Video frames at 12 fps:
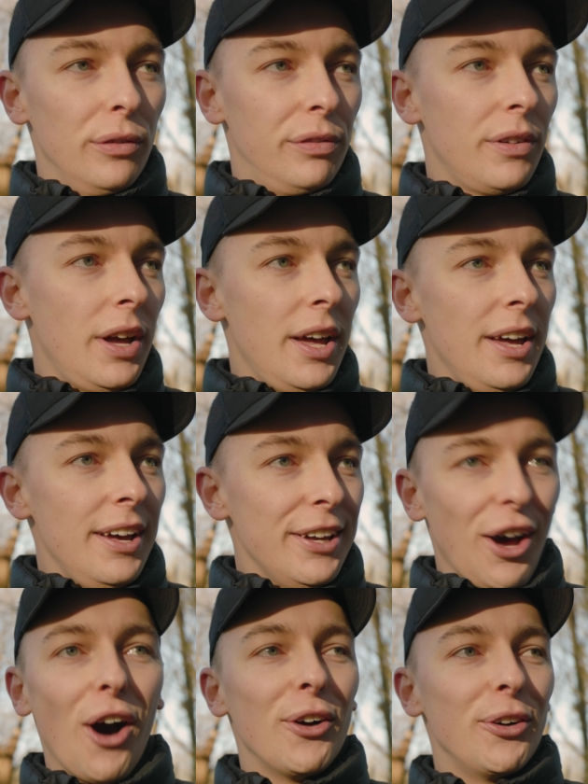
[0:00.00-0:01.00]
of
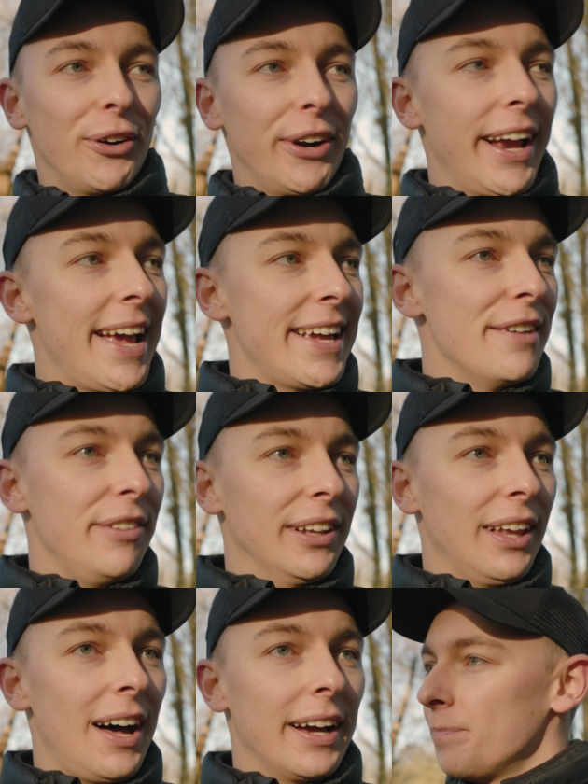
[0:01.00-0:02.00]
congregate, if you
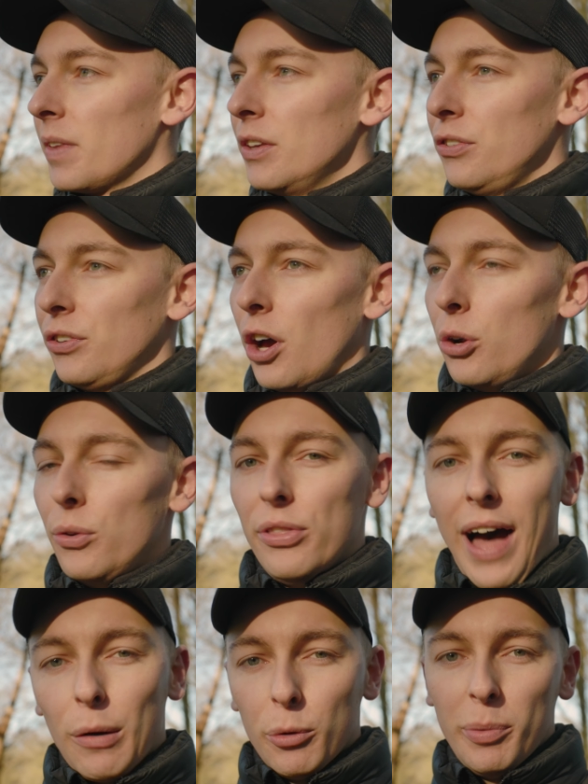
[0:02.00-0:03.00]
like. So
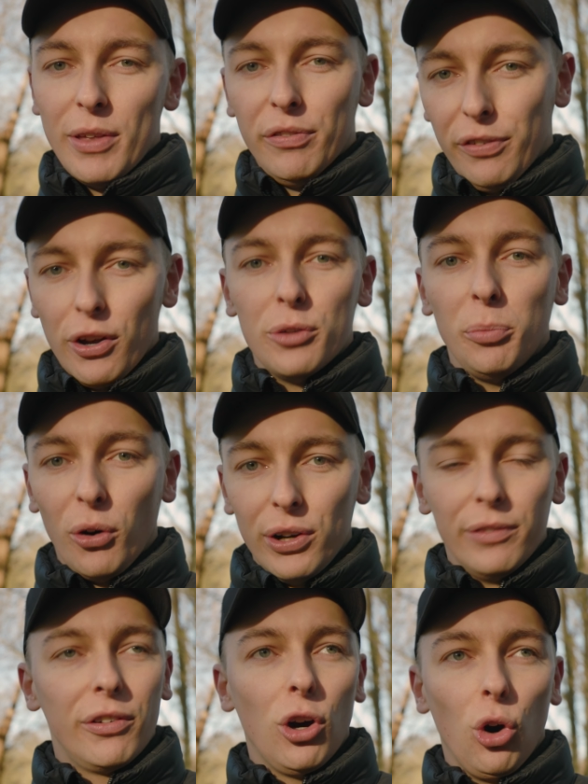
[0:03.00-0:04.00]
that would be the first
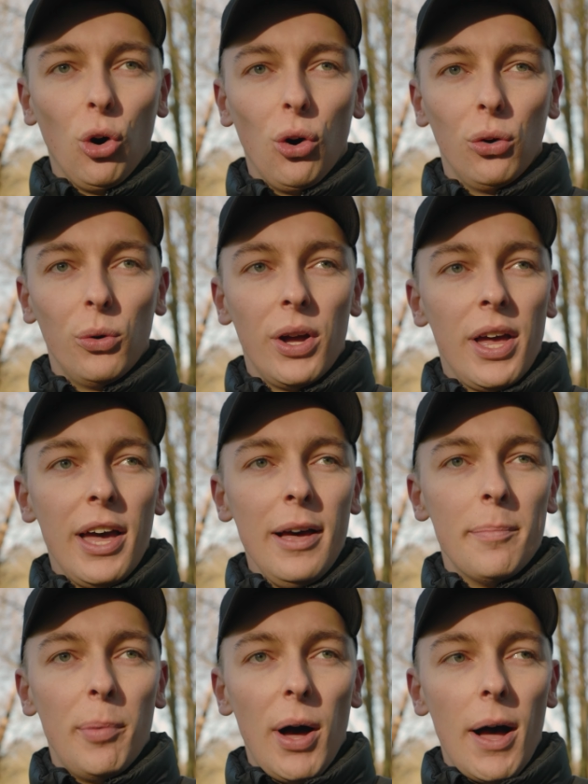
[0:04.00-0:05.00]
point of call.
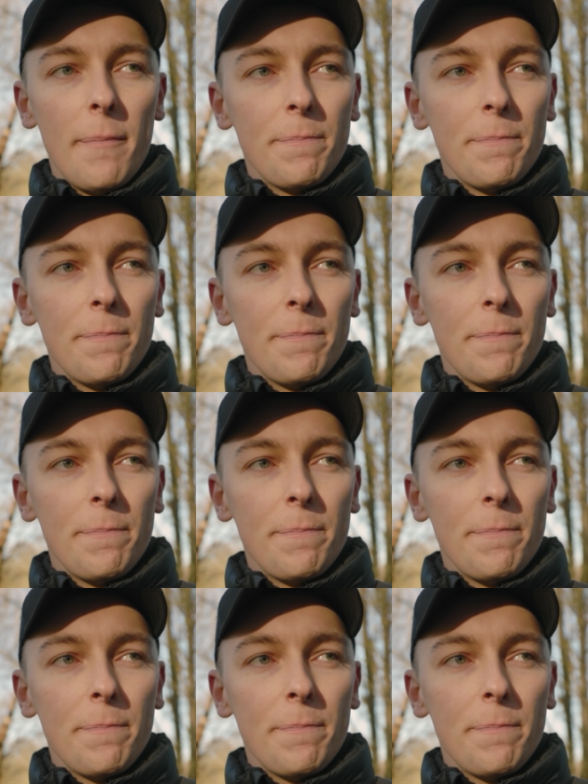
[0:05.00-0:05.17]
But